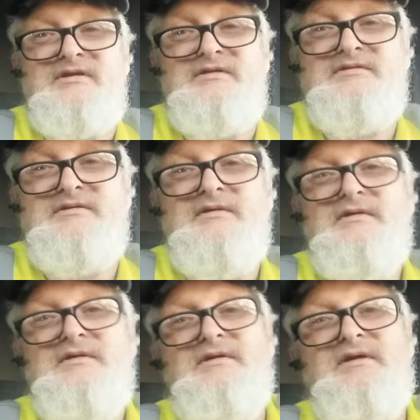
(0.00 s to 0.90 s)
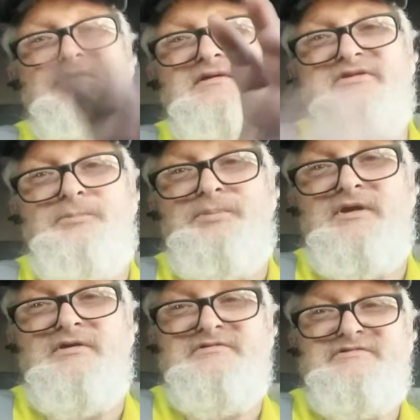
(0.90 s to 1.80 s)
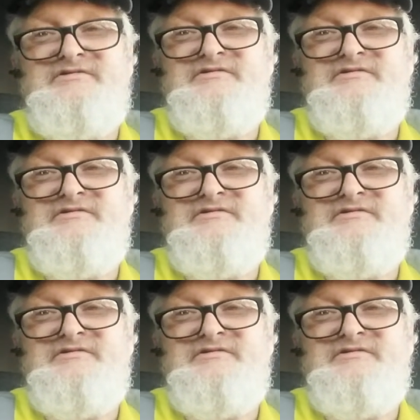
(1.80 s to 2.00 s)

It disappears.